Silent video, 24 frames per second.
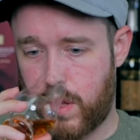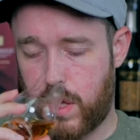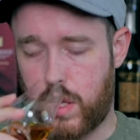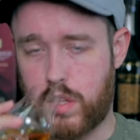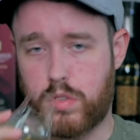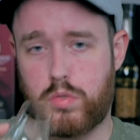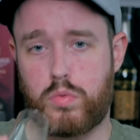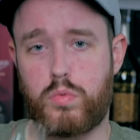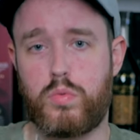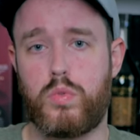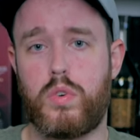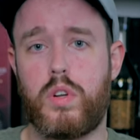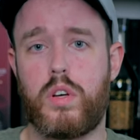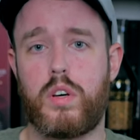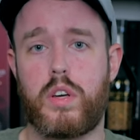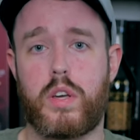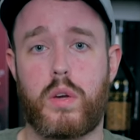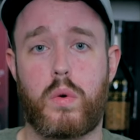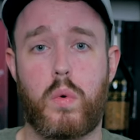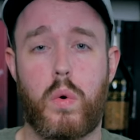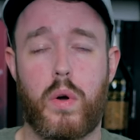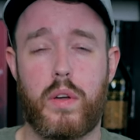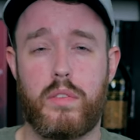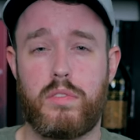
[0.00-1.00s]
it's really
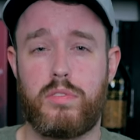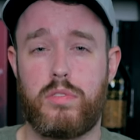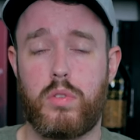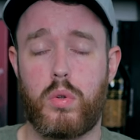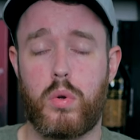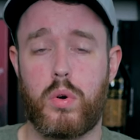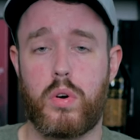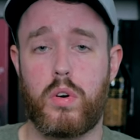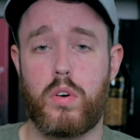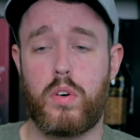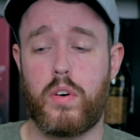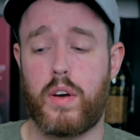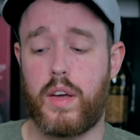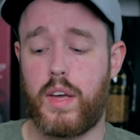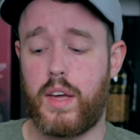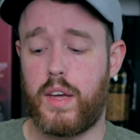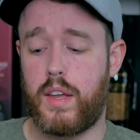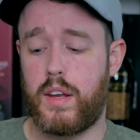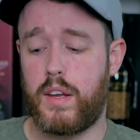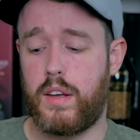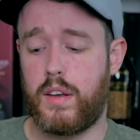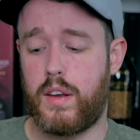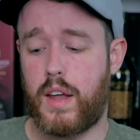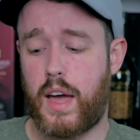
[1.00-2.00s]
quite floral.
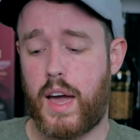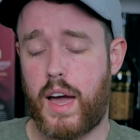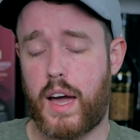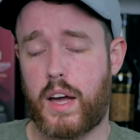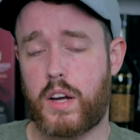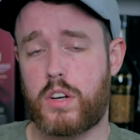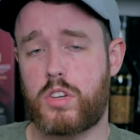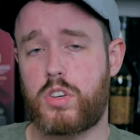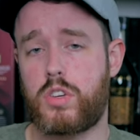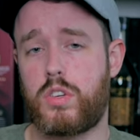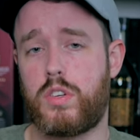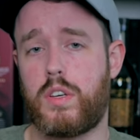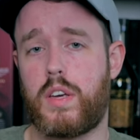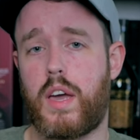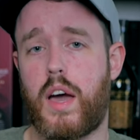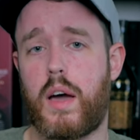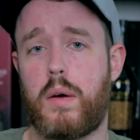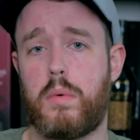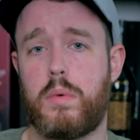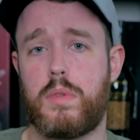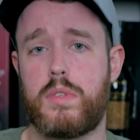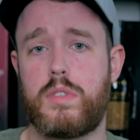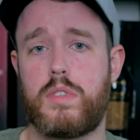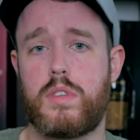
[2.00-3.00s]
And actually, I
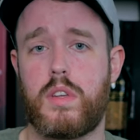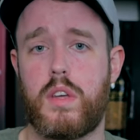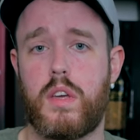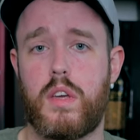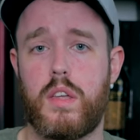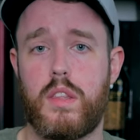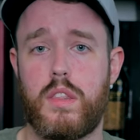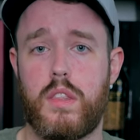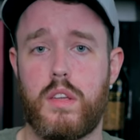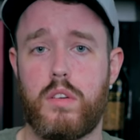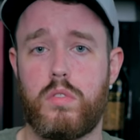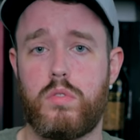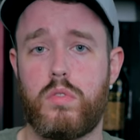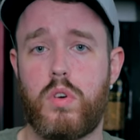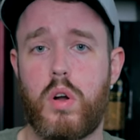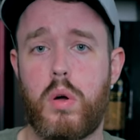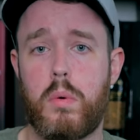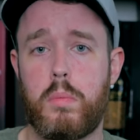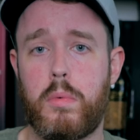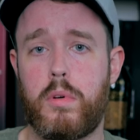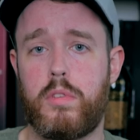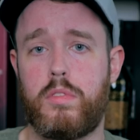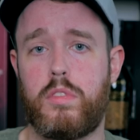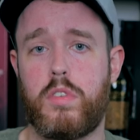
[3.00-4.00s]
would say the
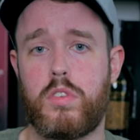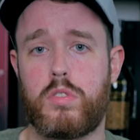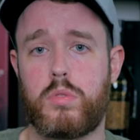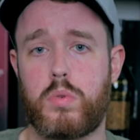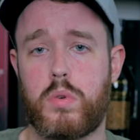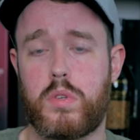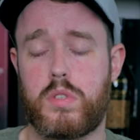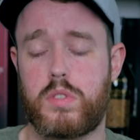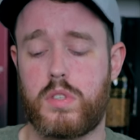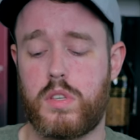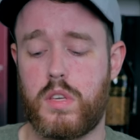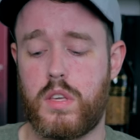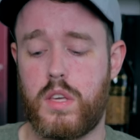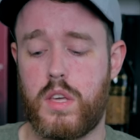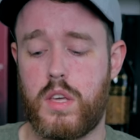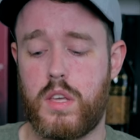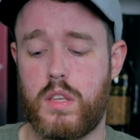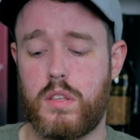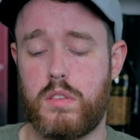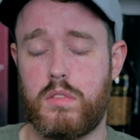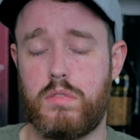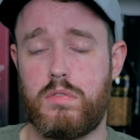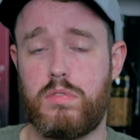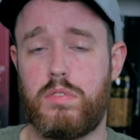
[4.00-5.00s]
aroma of this whiskey
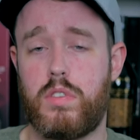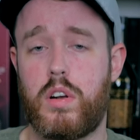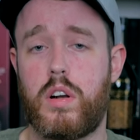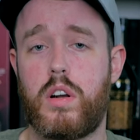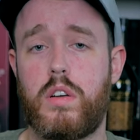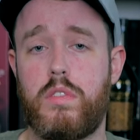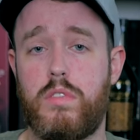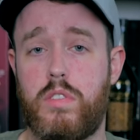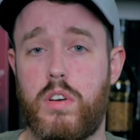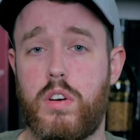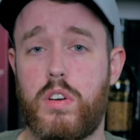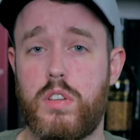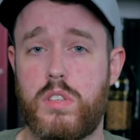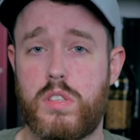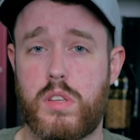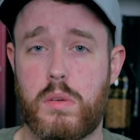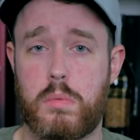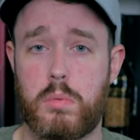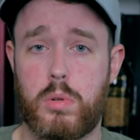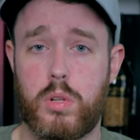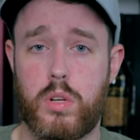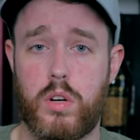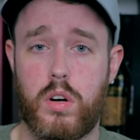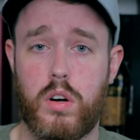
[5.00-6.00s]
is very, very
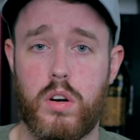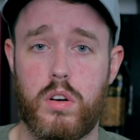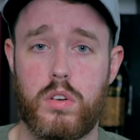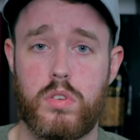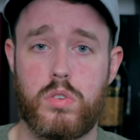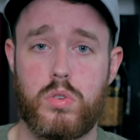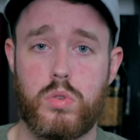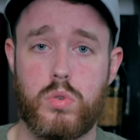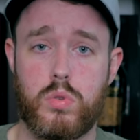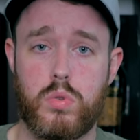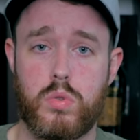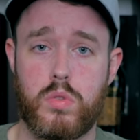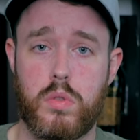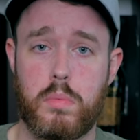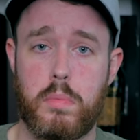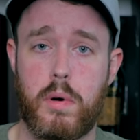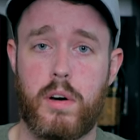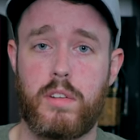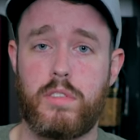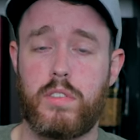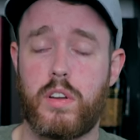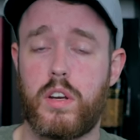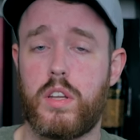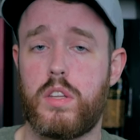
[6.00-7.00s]
similar to the
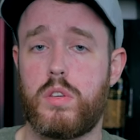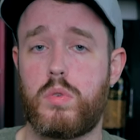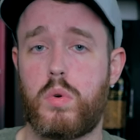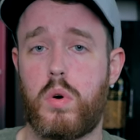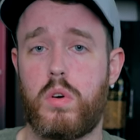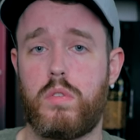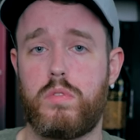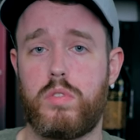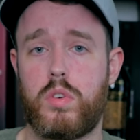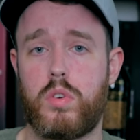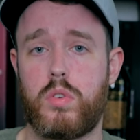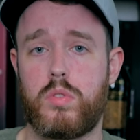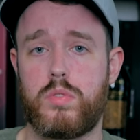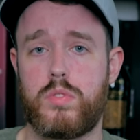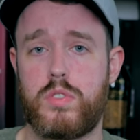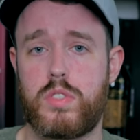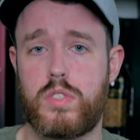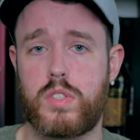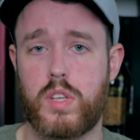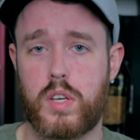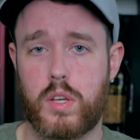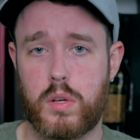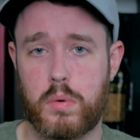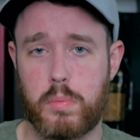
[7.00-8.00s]
Balvenie 12 year old
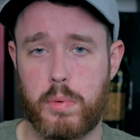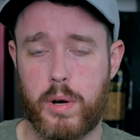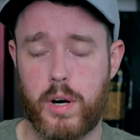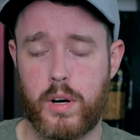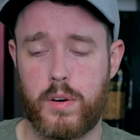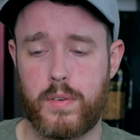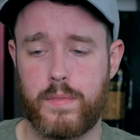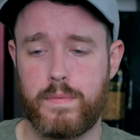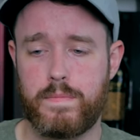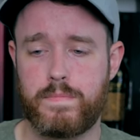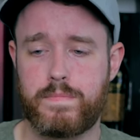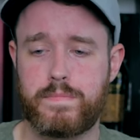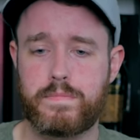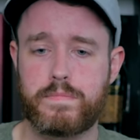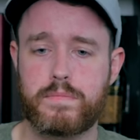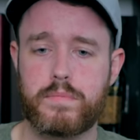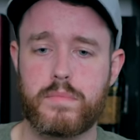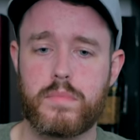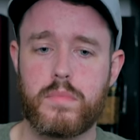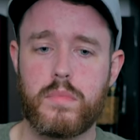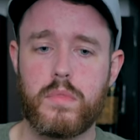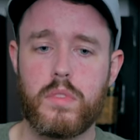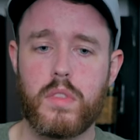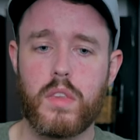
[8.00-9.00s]
single barrel
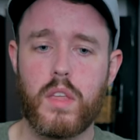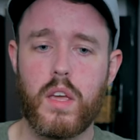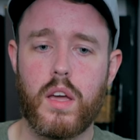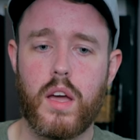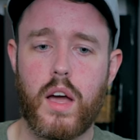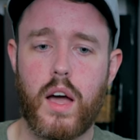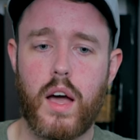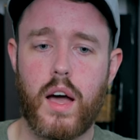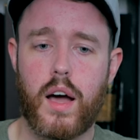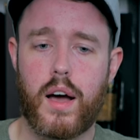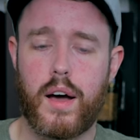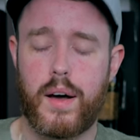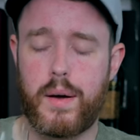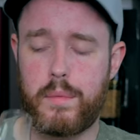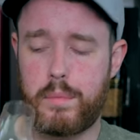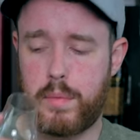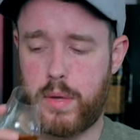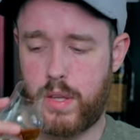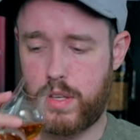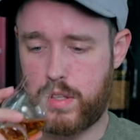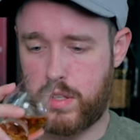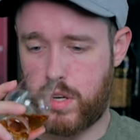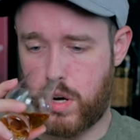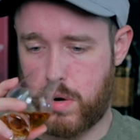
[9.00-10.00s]
um,
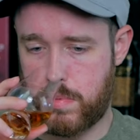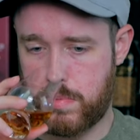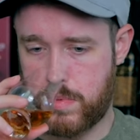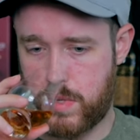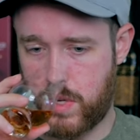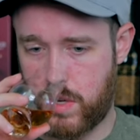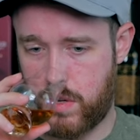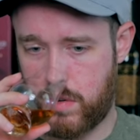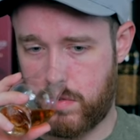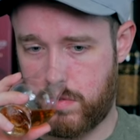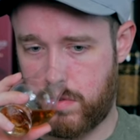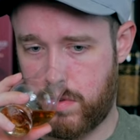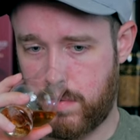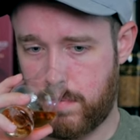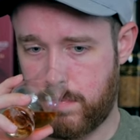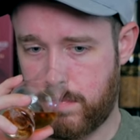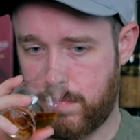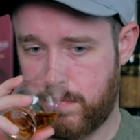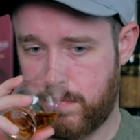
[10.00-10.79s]
in terms of